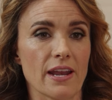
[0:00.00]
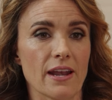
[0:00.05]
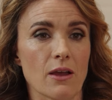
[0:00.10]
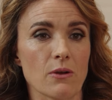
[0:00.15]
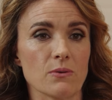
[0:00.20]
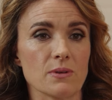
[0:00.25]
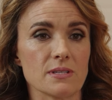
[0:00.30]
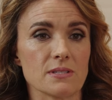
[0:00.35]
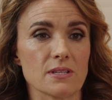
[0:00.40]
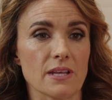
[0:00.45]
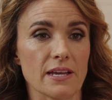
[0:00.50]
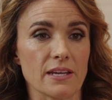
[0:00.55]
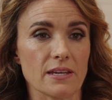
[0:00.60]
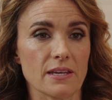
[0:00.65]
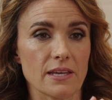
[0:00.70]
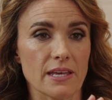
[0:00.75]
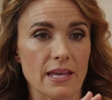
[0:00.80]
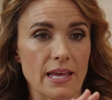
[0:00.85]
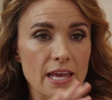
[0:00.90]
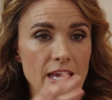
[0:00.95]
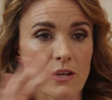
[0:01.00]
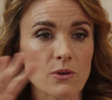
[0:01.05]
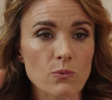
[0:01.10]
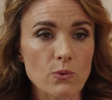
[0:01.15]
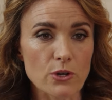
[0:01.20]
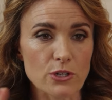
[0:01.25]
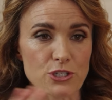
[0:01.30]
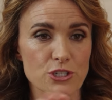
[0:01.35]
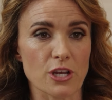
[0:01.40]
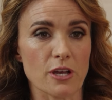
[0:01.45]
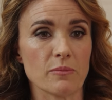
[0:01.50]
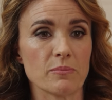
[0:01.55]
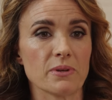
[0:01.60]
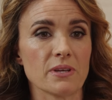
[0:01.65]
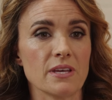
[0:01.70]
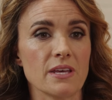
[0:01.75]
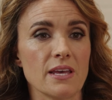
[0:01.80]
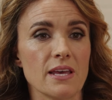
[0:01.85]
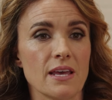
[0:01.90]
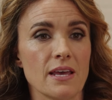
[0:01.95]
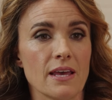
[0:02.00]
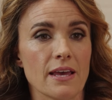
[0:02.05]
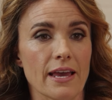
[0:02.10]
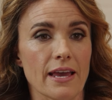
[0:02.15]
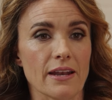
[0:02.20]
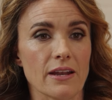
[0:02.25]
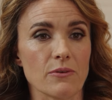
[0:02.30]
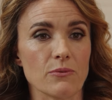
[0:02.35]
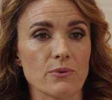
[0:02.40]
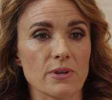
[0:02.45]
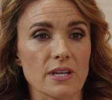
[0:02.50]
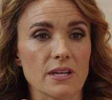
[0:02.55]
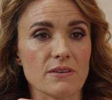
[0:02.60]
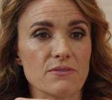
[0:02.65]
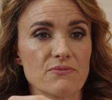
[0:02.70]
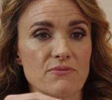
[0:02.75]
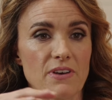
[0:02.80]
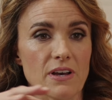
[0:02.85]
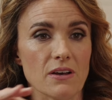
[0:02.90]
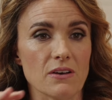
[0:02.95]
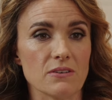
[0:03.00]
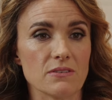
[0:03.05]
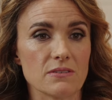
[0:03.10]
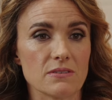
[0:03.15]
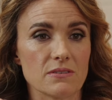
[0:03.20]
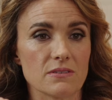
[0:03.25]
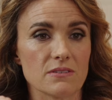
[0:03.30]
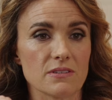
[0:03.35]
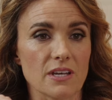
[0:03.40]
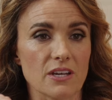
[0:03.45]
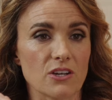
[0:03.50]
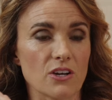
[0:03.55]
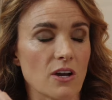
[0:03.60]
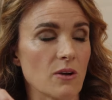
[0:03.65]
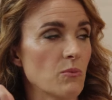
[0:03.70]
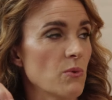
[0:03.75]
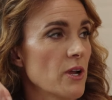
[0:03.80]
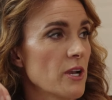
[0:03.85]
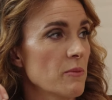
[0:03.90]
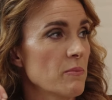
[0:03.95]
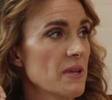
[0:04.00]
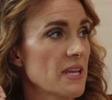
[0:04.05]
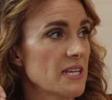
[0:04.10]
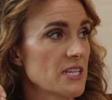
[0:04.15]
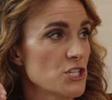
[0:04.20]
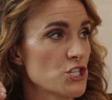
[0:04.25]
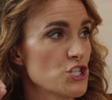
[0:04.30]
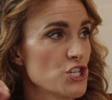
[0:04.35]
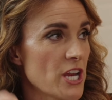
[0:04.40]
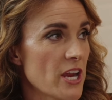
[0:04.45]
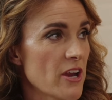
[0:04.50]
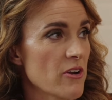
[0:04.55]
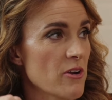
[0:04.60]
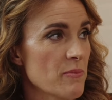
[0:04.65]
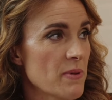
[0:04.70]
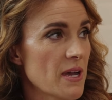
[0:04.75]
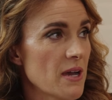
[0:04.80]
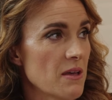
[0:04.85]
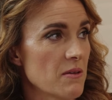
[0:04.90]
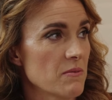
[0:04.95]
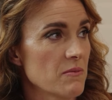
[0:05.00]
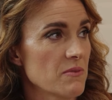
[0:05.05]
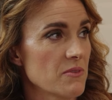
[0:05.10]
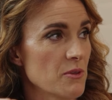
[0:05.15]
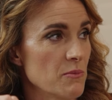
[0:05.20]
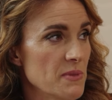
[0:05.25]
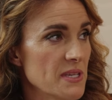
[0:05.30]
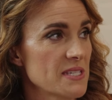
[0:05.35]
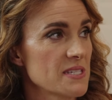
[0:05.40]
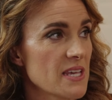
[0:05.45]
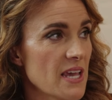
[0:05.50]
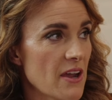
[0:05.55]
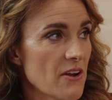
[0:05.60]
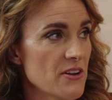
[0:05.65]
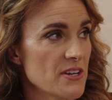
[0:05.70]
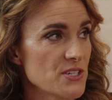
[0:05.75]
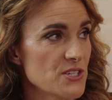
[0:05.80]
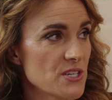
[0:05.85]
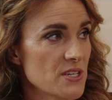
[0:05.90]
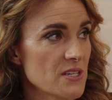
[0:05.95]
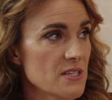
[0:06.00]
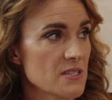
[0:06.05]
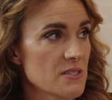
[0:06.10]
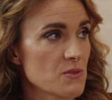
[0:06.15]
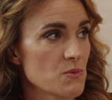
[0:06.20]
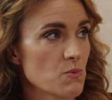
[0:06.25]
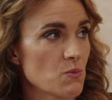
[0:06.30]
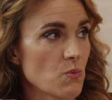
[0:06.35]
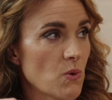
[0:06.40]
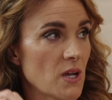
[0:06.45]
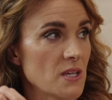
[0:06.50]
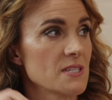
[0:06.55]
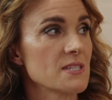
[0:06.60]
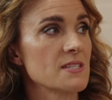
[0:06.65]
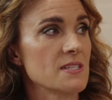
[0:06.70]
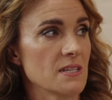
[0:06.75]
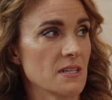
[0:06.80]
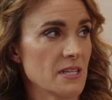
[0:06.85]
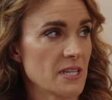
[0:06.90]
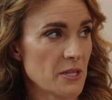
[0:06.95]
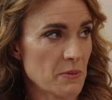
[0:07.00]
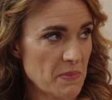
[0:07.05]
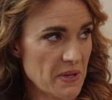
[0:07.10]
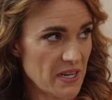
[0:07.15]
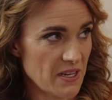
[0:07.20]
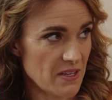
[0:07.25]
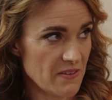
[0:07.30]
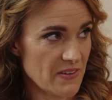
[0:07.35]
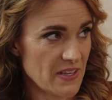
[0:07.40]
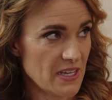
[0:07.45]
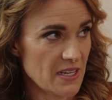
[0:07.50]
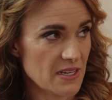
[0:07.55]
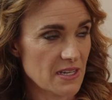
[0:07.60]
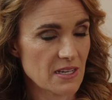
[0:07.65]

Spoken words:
And I was like in worship, and I really felt that God wanted me to share about the miscarriages while still in the middle of it.